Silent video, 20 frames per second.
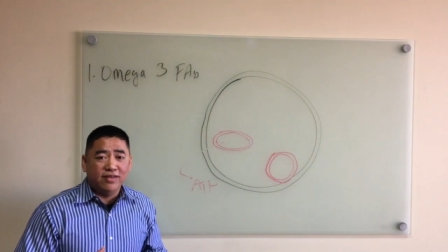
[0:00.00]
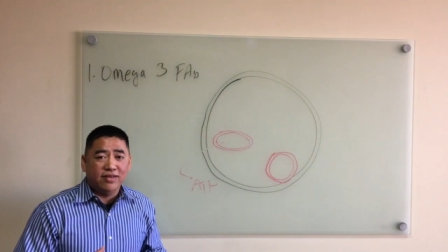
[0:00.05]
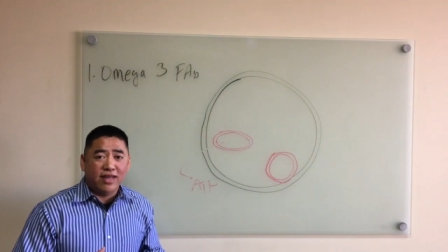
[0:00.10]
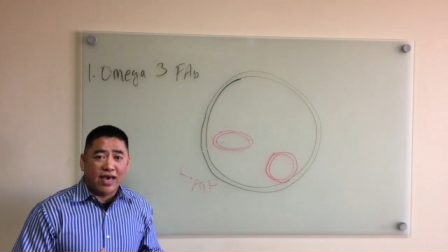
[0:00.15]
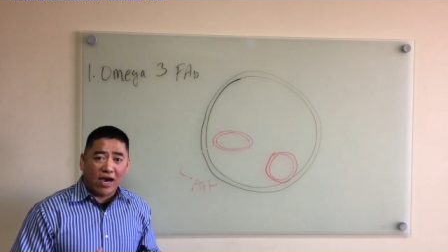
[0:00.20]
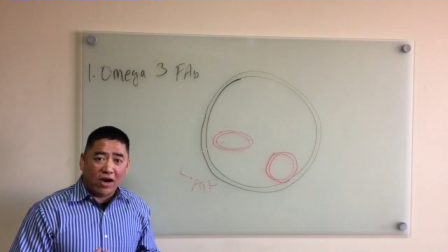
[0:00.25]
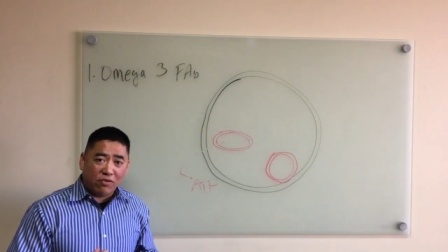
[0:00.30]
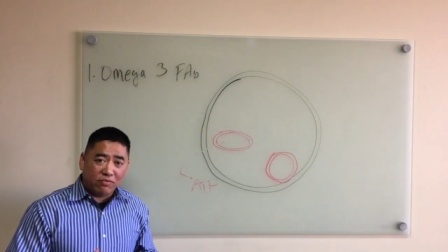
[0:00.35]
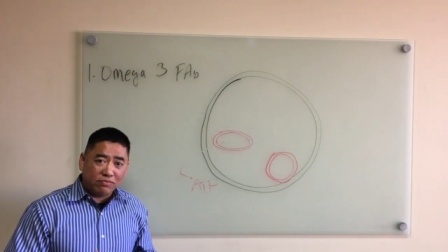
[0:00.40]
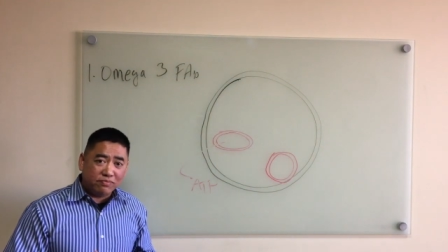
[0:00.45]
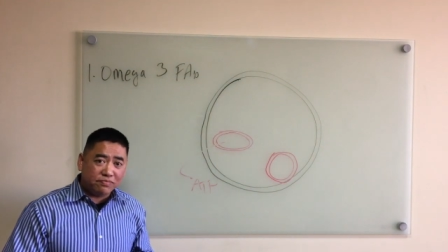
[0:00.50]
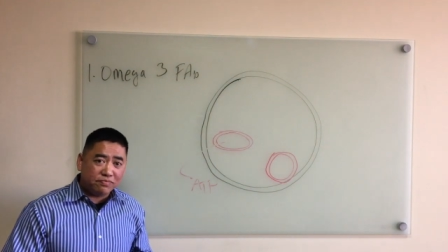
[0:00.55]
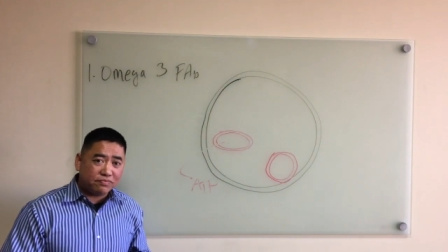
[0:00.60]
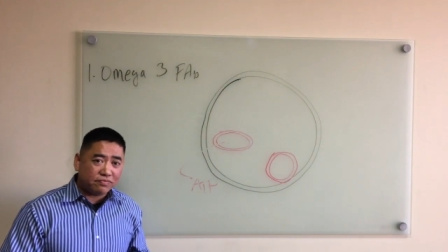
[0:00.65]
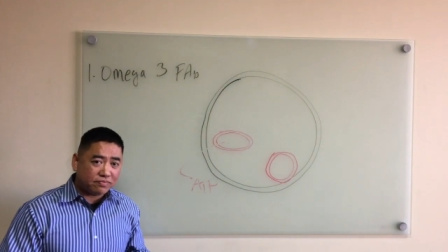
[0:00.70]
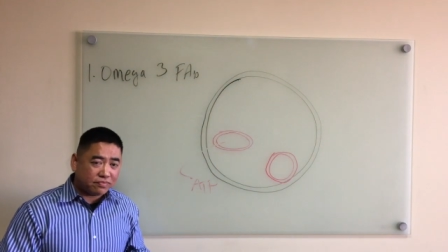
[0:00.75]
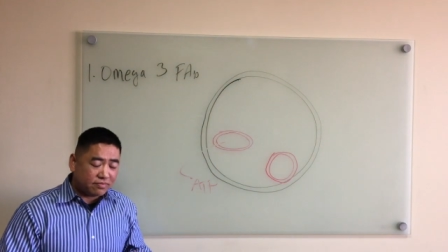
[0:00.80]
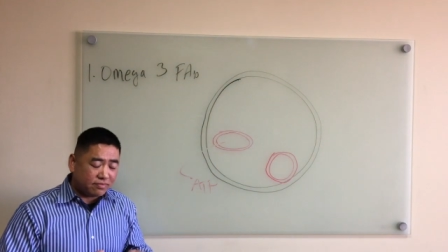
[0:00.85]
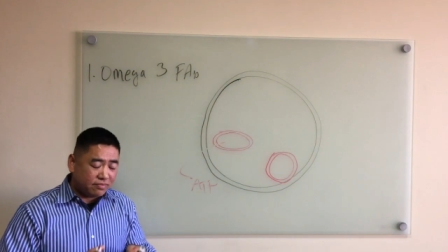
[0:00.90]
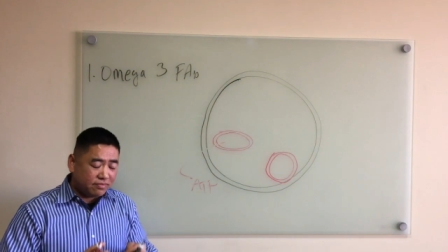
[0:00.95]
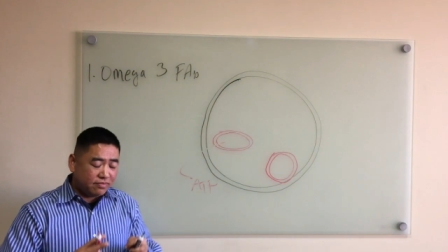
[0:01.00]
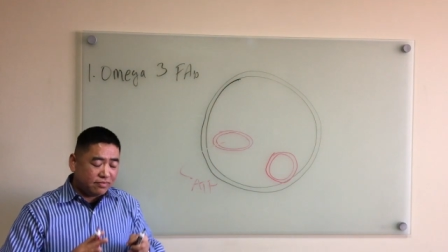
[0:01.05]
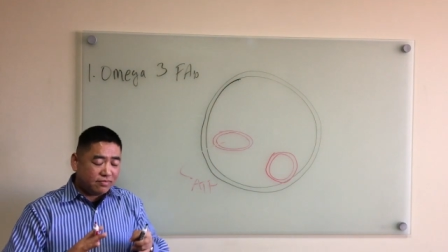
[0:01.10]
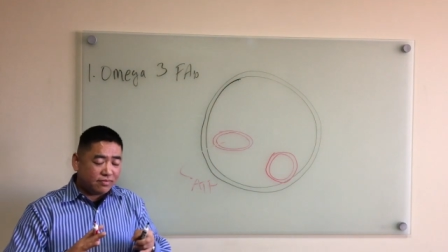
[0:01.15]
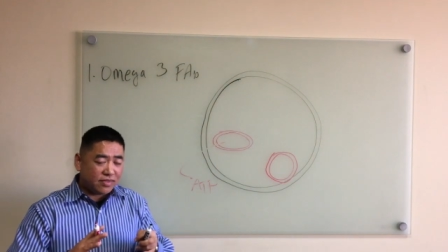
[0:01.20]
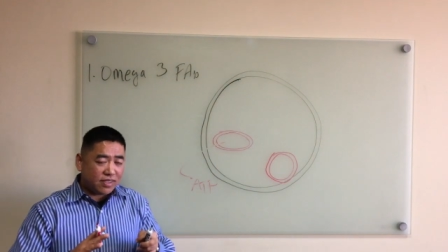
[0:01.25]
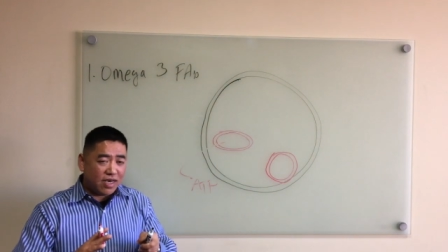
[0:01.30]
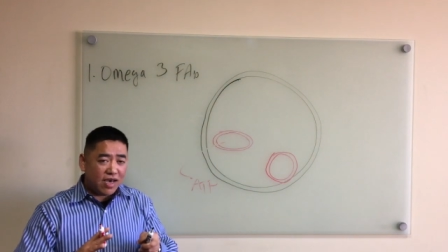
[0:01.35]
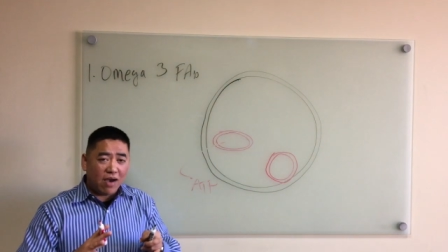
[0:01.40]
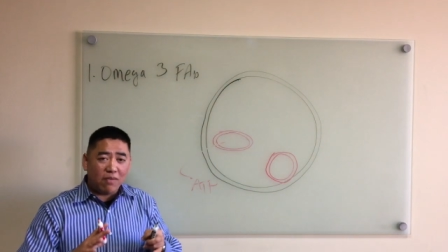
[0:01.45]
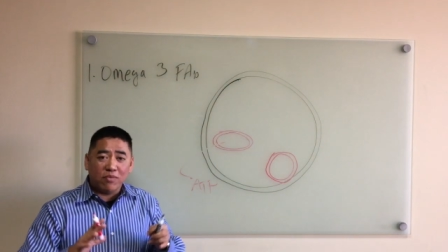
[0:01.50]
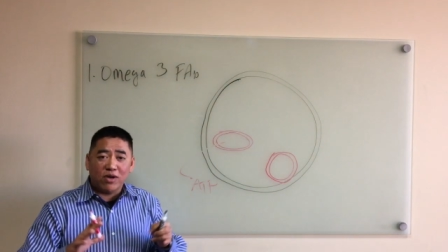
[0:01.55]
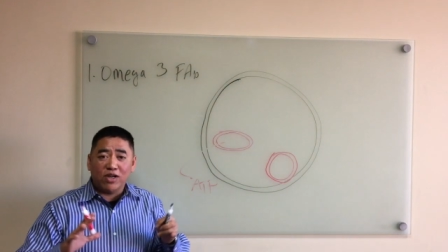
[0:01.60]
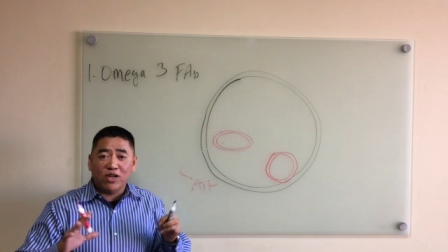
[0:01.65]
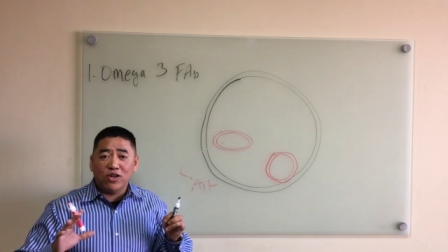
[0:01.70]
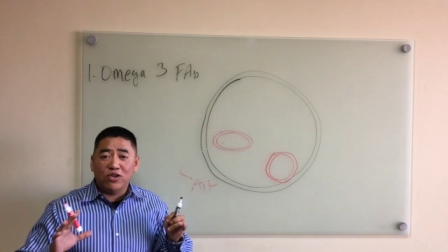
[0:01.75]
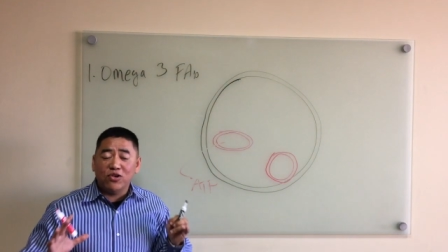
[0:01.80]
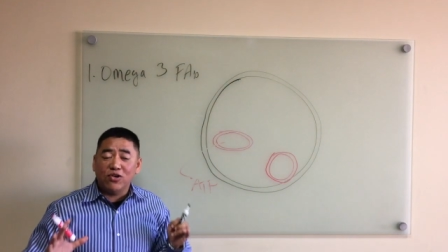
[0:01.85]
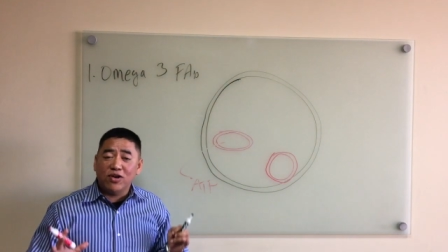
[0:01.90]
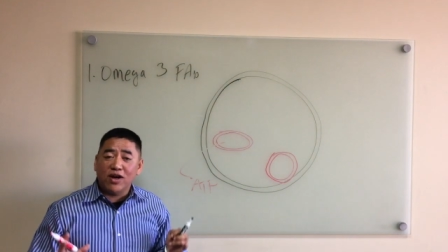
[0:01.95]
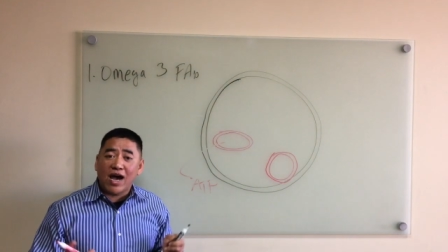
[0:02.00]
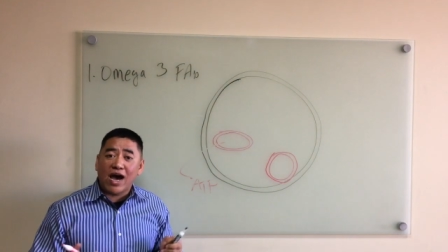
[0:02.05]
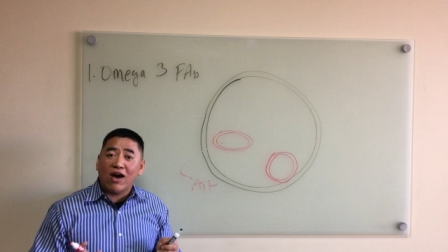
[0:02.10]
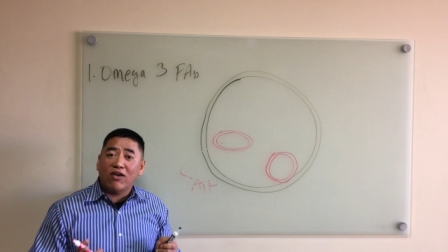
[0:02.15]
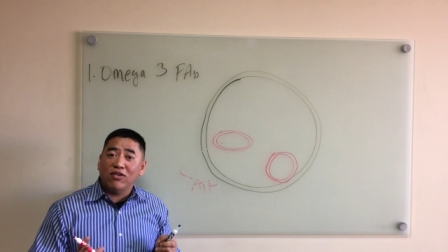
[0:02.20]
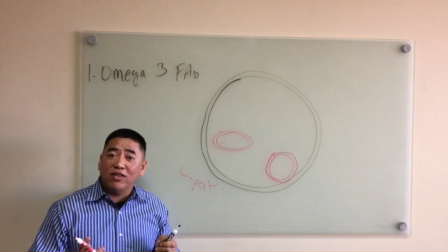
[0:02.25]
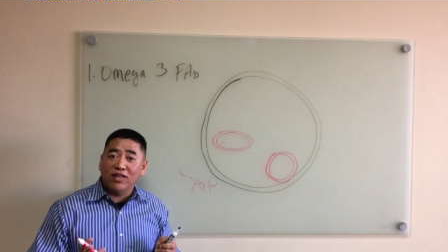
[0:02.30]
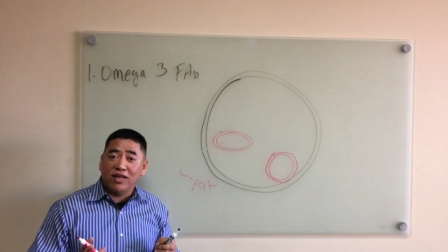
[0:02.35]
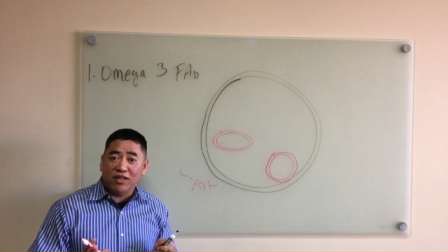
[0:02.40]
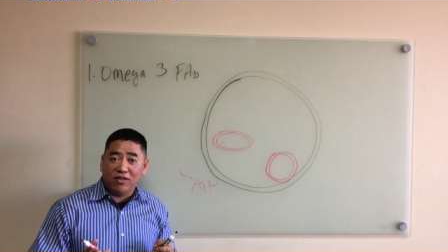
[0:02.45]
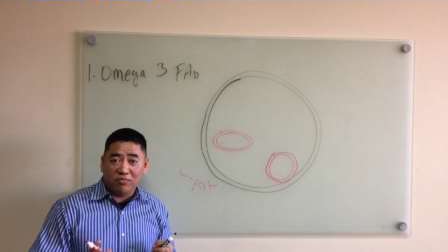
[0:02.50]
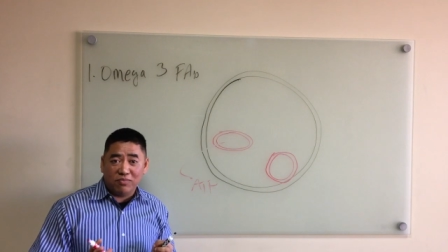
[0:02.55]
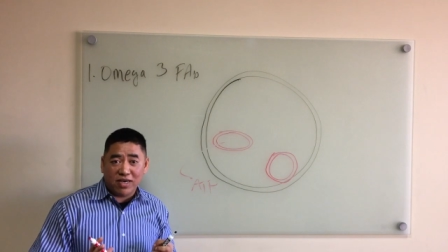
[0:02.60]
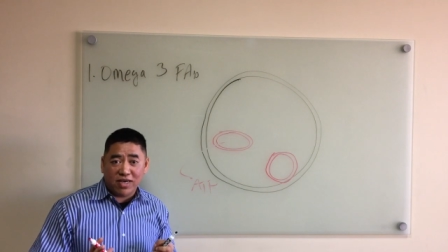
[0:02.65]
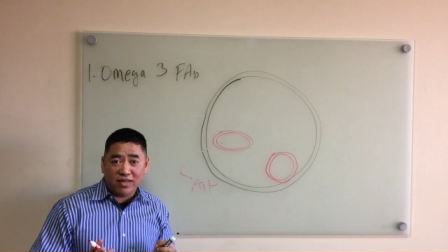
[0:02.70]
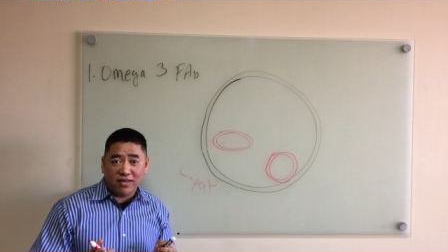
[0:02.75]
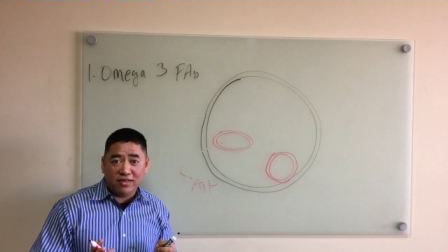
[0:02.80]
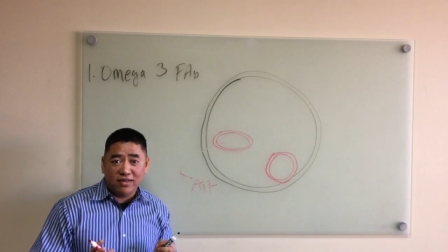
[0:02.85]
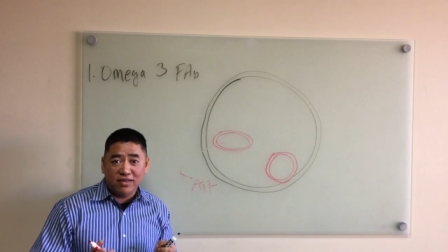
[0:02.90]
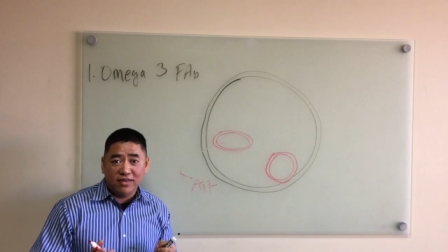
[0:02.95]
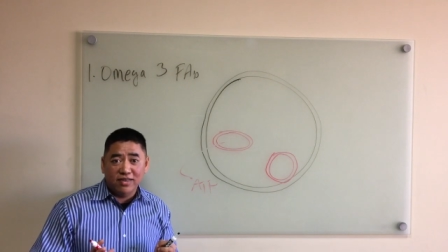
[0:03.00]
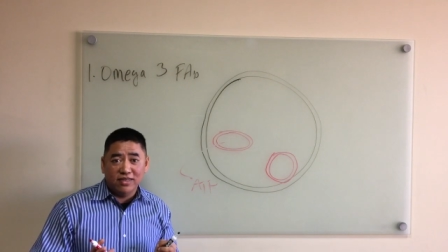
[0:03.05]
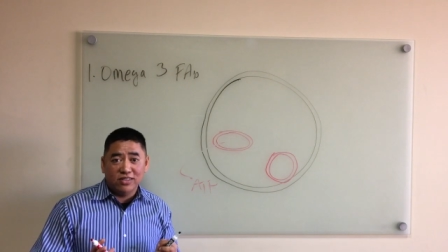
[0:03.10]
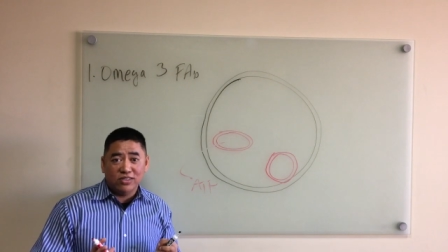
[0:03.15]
Now, I'm going to nerd out a little bit